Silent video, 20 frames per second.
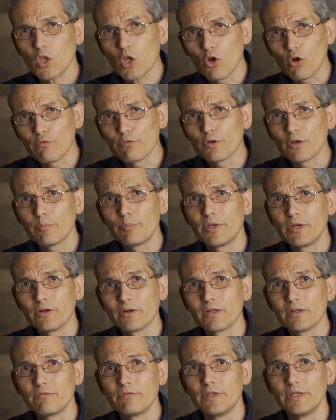Over a
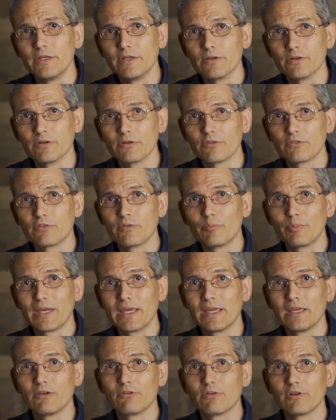period of years, the
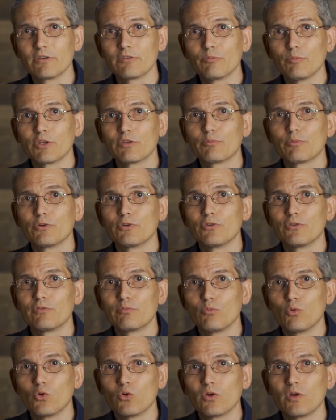pancreas must
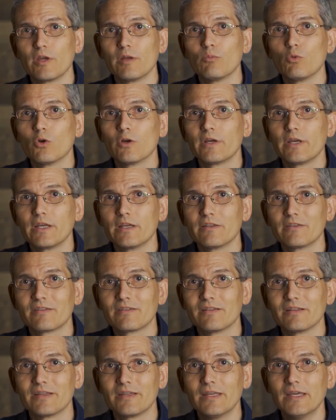produce more and more
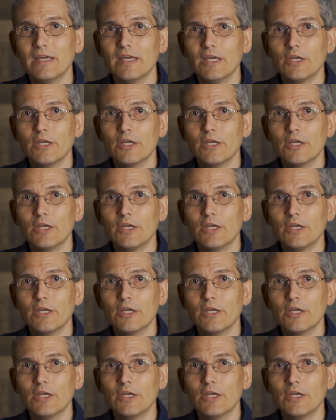insulin